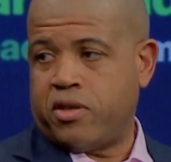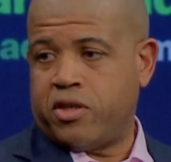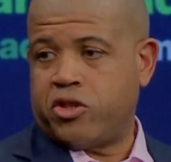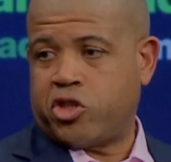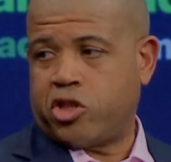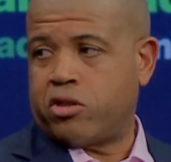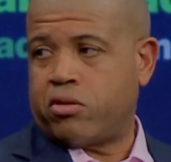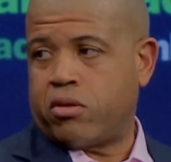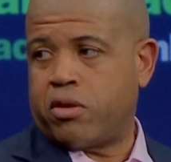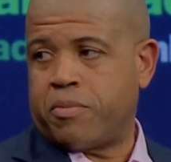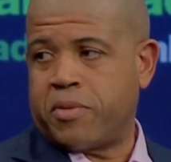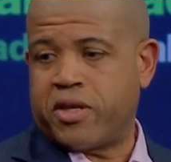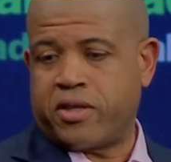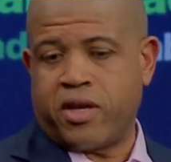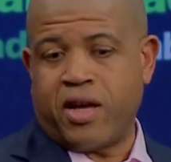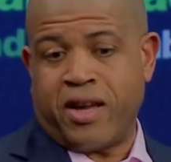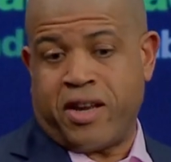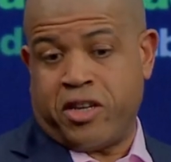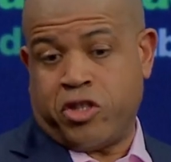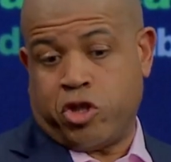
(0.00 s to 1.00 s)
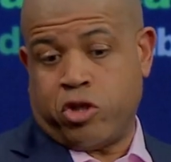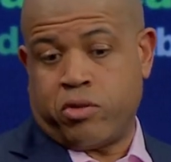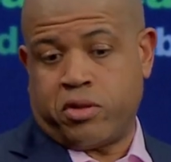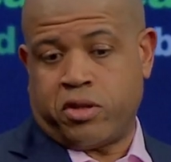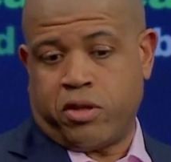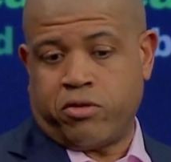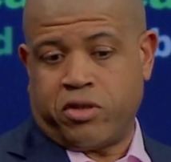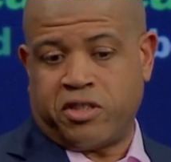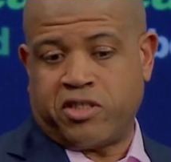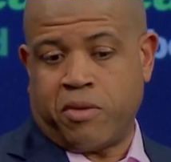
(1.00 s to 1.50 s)
issue. I mean, not an issue. It's
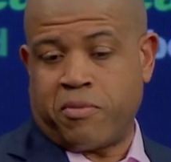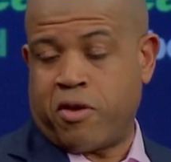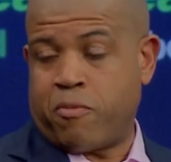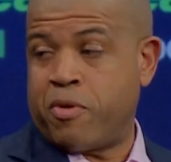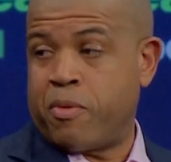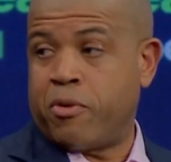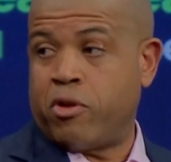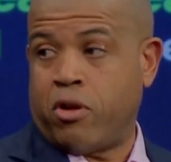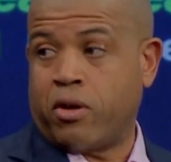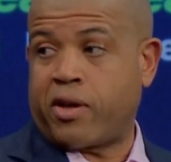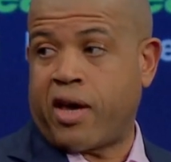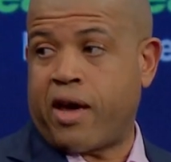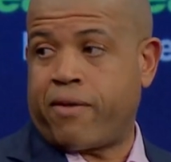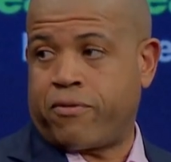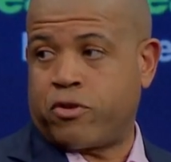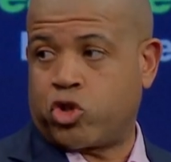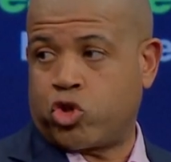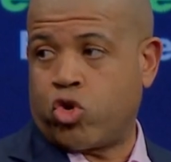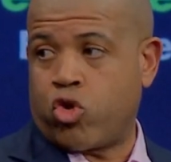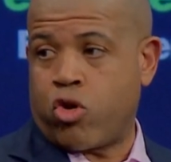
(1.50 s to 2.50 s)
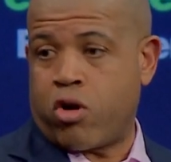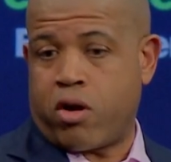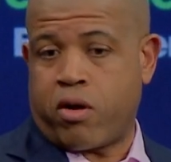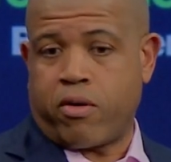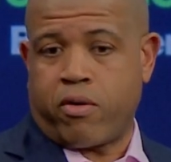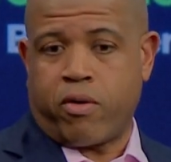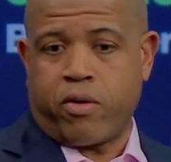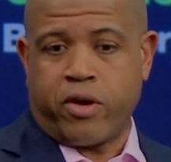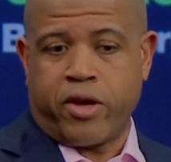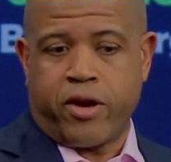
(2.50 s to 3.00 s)
something that people look at for sure.
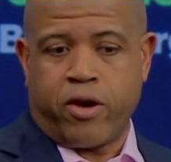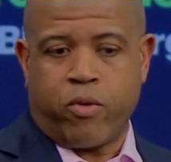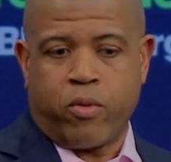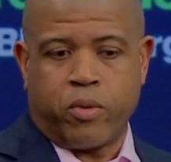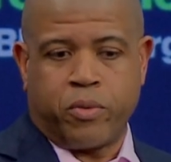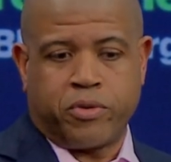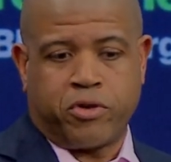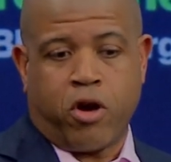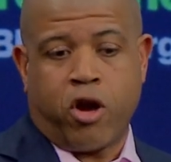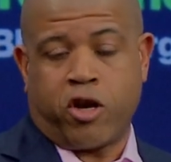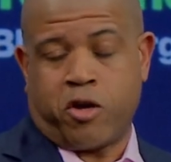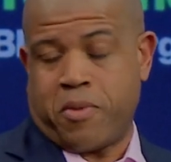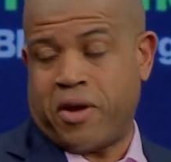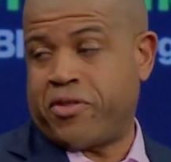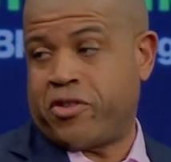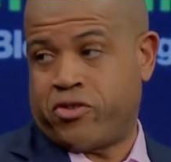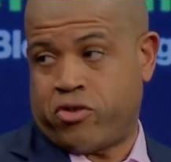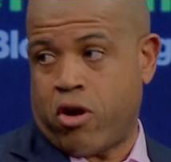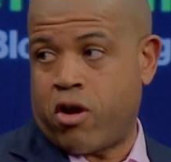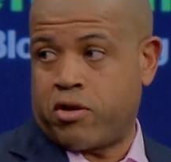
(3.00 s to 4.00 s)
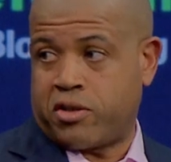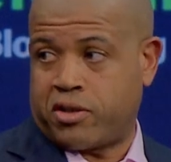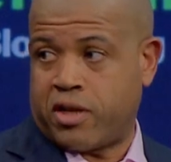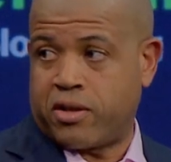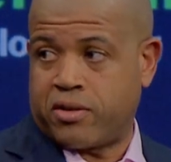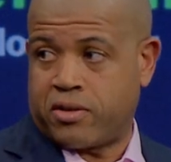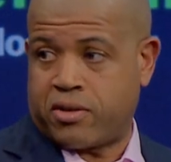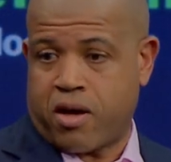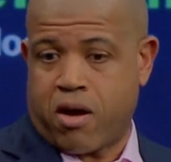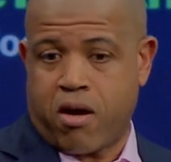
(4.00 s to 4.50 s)
You know, when we're talking about these
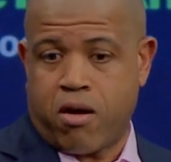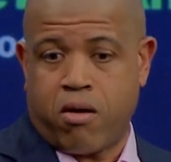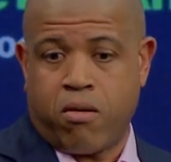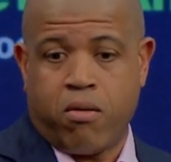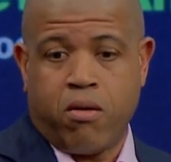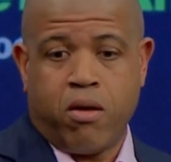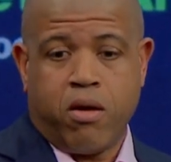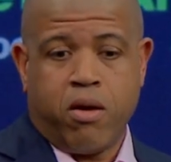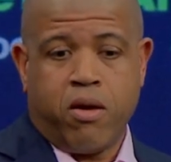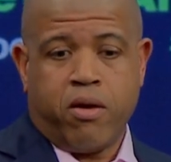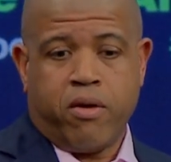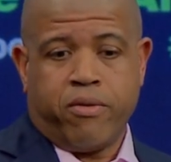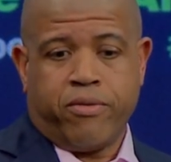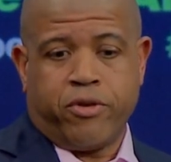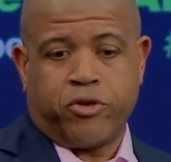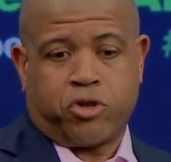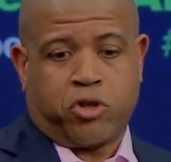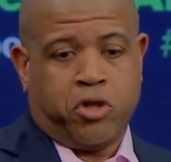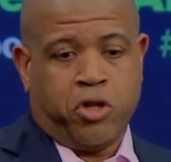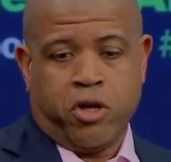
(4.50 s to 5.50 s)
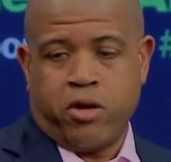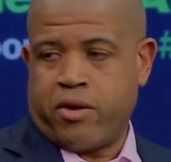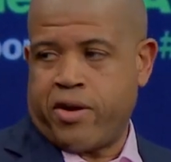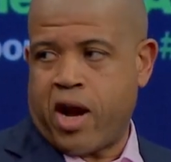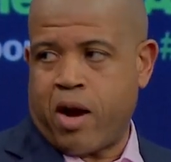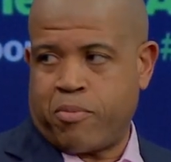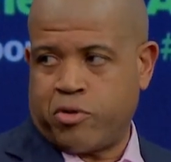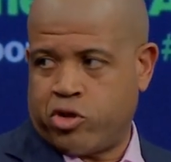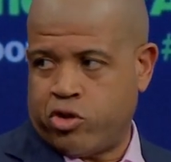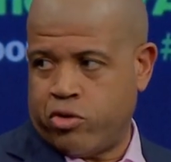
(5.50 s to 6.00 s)
RSN sale, there's clearly an
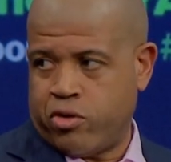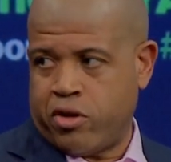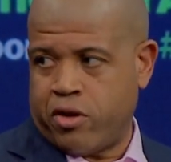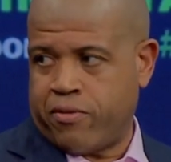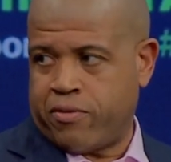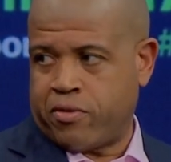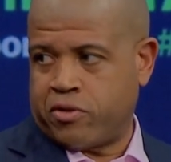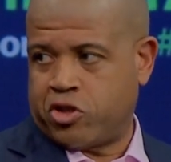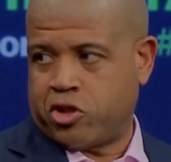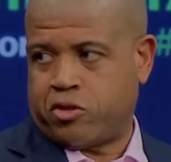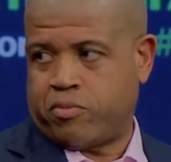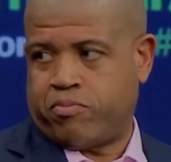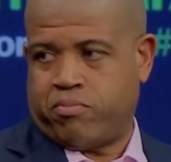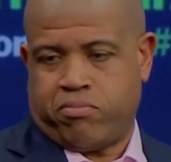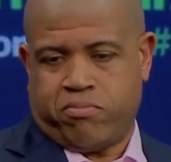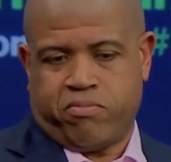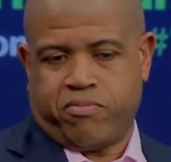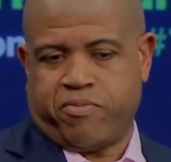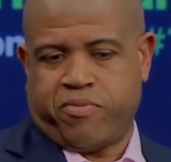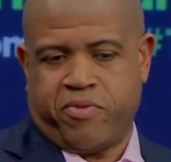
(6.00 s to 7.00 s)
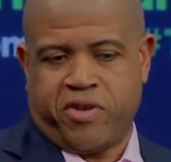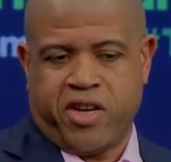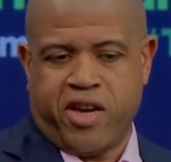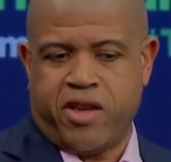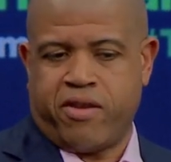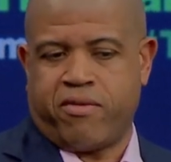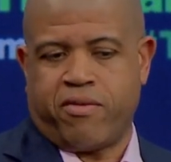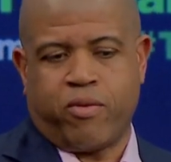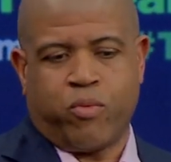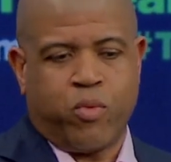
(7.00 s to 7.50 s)
opportunity for just
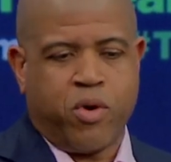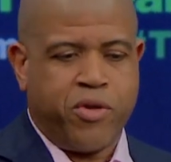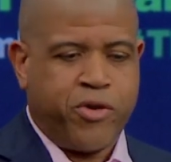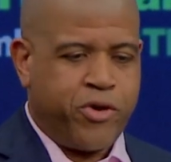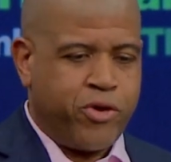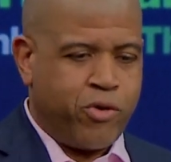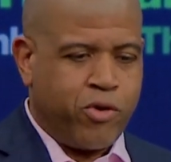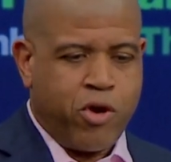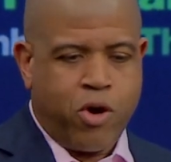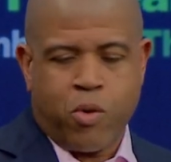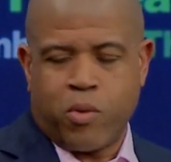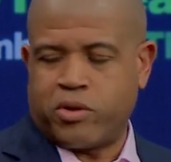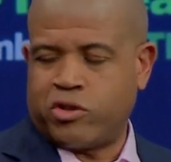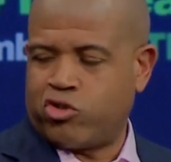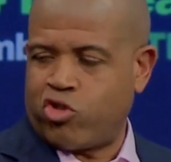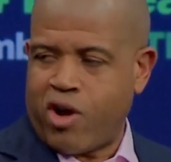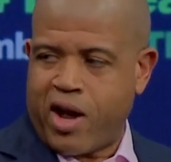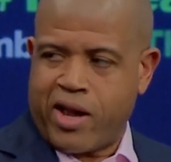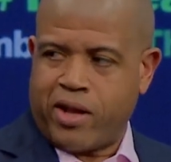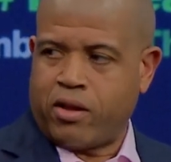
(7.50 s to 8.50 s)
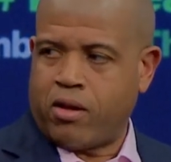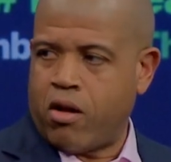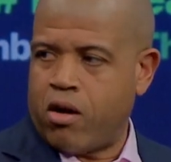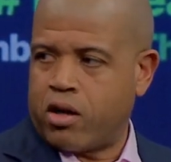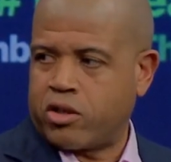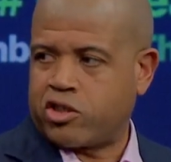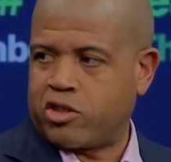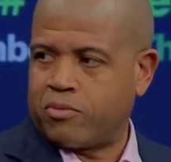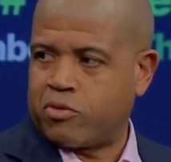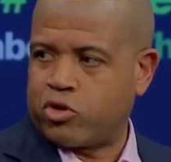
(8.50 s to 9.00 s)
forget whether you go and try and
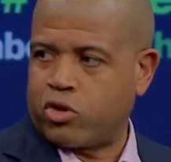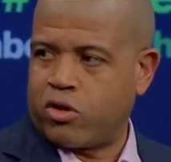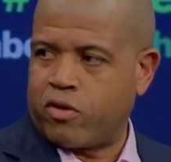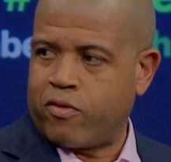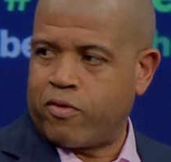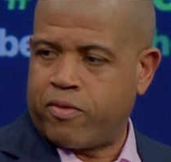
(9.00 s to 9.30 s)
launch some sort